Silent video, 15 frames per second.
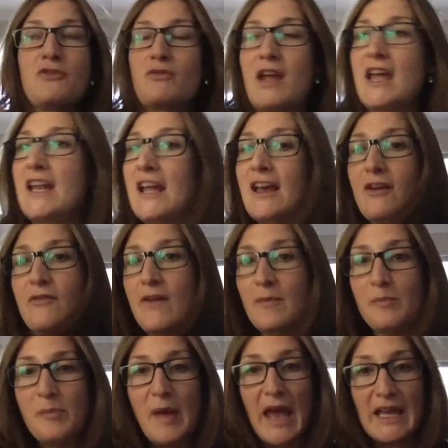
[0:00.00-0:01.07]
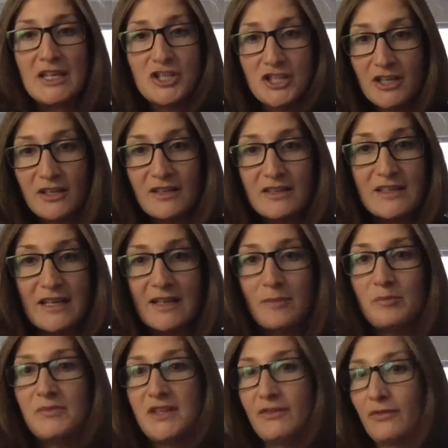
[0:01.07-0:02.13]
creative and patient and
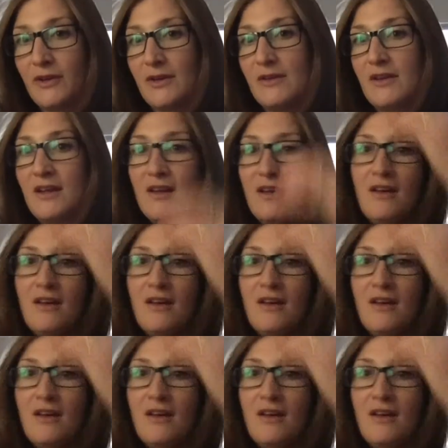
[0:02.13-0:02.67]
a different